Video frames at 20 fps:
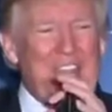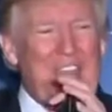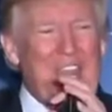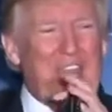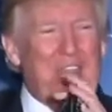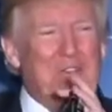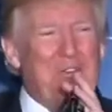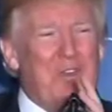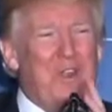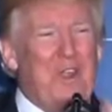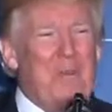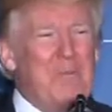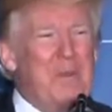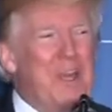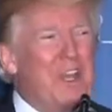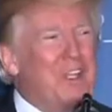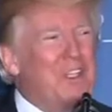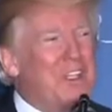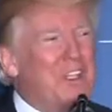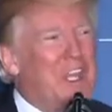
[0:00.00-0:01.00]
Thank you very
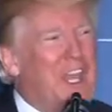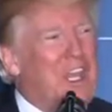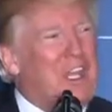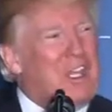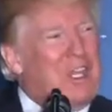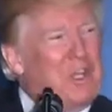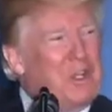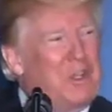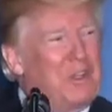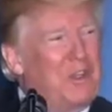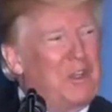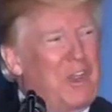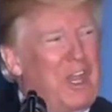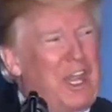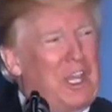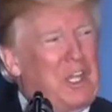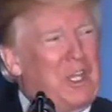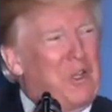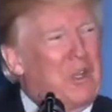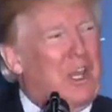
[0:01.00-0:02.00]
much. Thank you. And
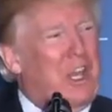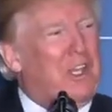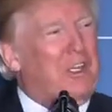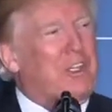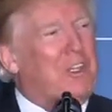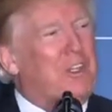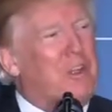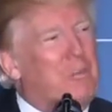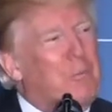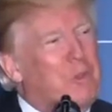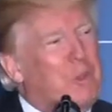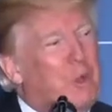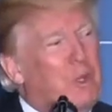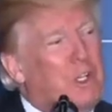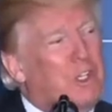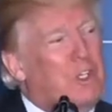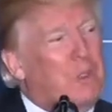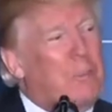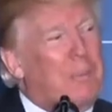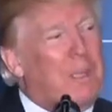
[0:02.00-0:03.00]
thank you, Hector. I'm
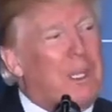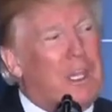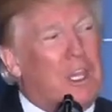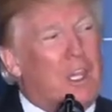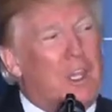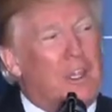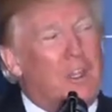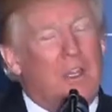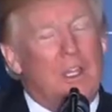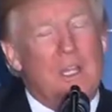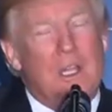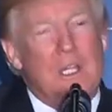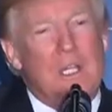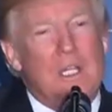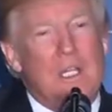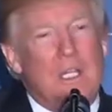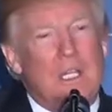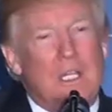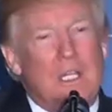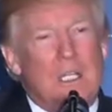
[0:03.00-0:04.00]
thrilled to be here
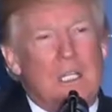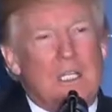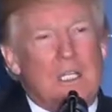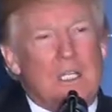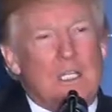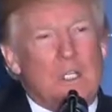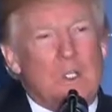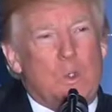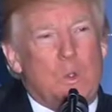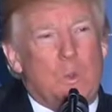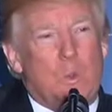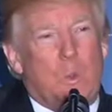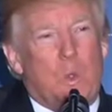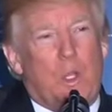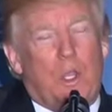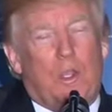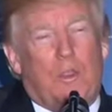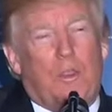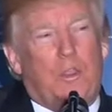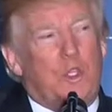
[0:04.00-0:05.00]

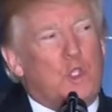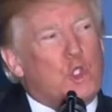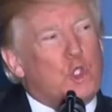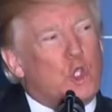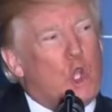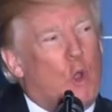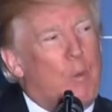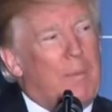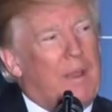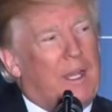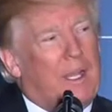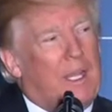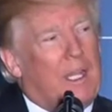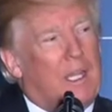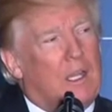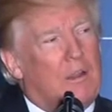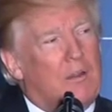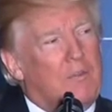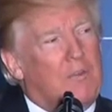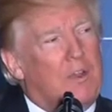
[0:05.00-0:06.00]
with so
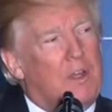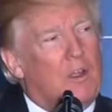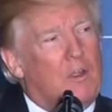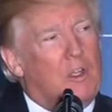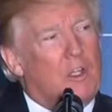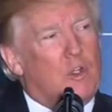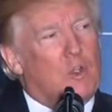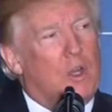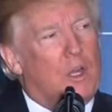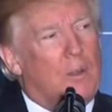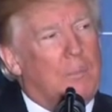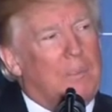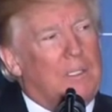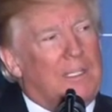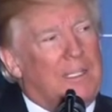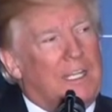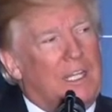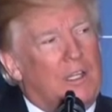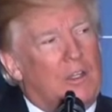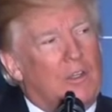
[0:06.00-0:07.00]
many of our incredible
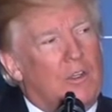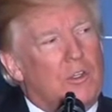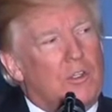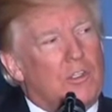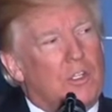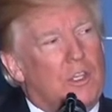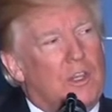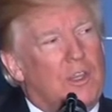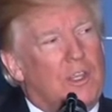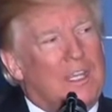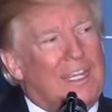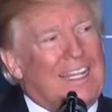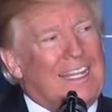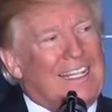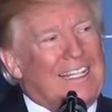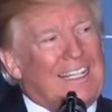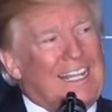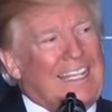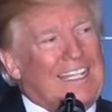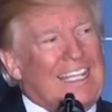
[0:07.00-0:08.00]
leaders in the
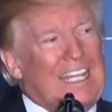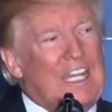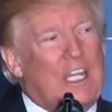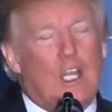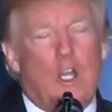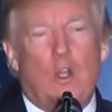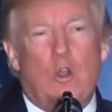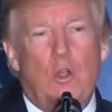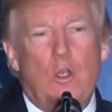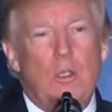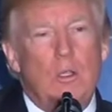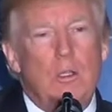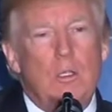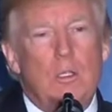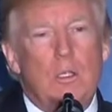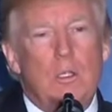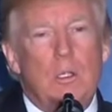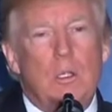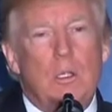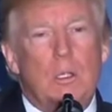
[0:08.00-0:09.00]
Latino
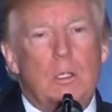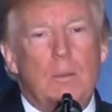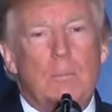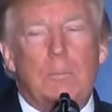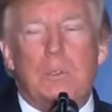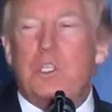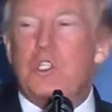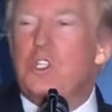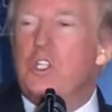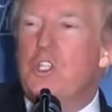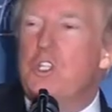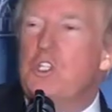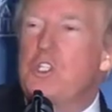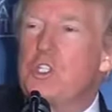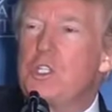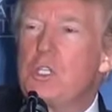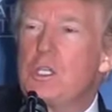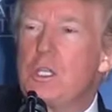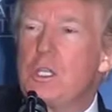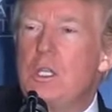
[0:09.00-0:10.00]

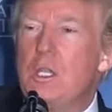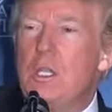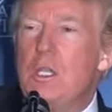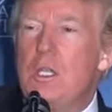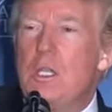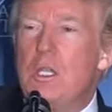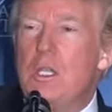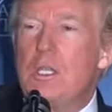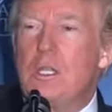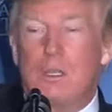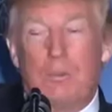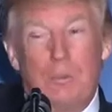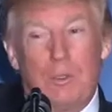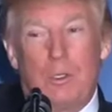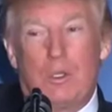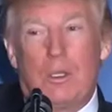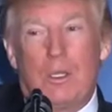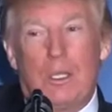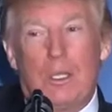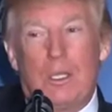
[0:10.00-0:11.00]
business
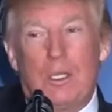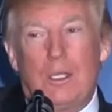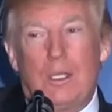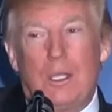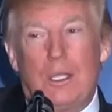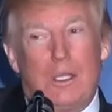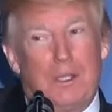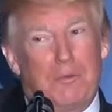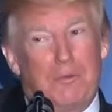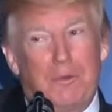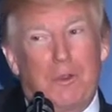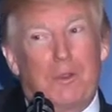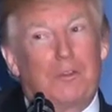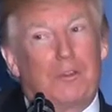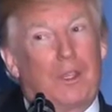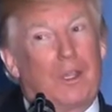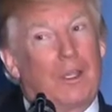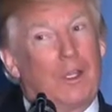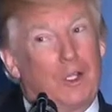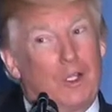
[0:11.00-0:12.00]
community. And you
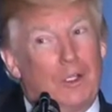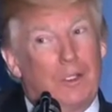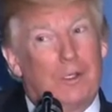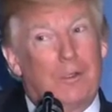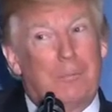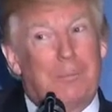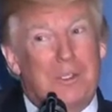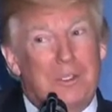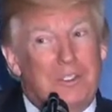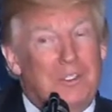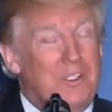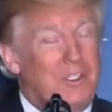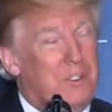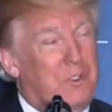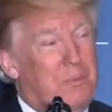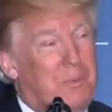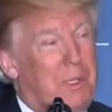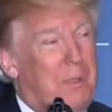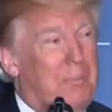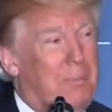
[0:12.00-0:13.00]
folks are good
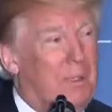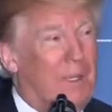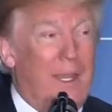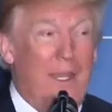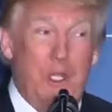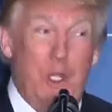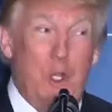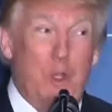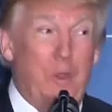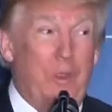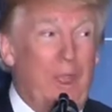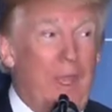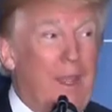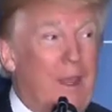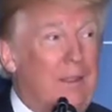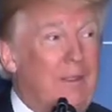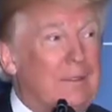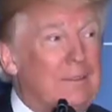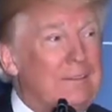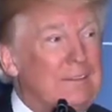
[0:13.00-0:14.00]
business people. I know that.